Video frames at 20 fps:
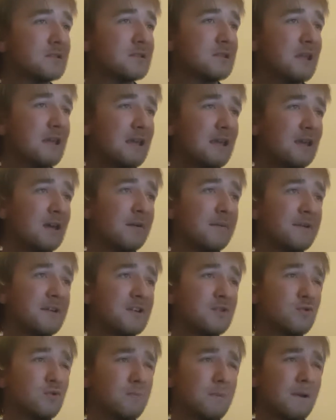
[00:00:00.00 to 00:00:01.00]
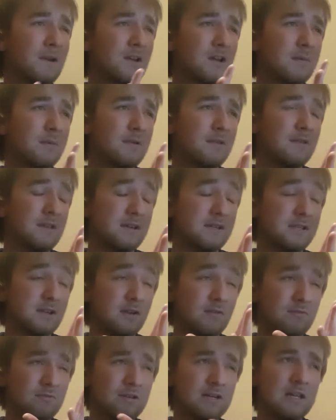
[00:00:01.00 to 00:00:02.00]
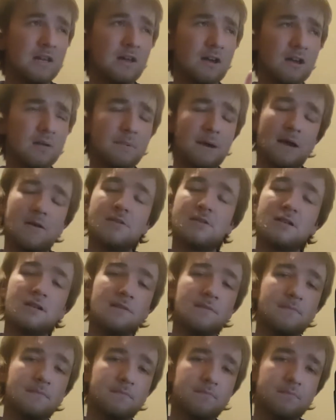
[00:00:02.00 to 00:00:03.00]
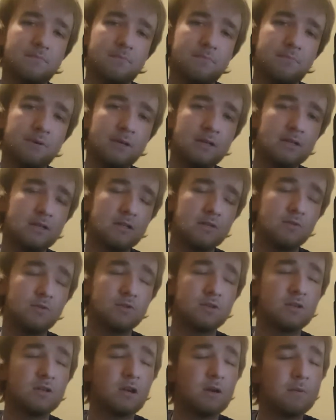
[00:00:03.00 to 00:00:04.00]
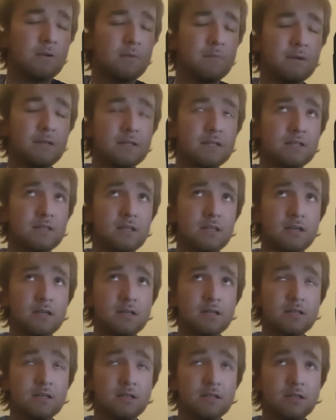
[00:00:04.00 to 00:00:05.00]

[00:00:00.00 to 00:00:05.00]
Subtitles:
here I'm going to talk about a couple of things that I really like about it, but also a couple of bits that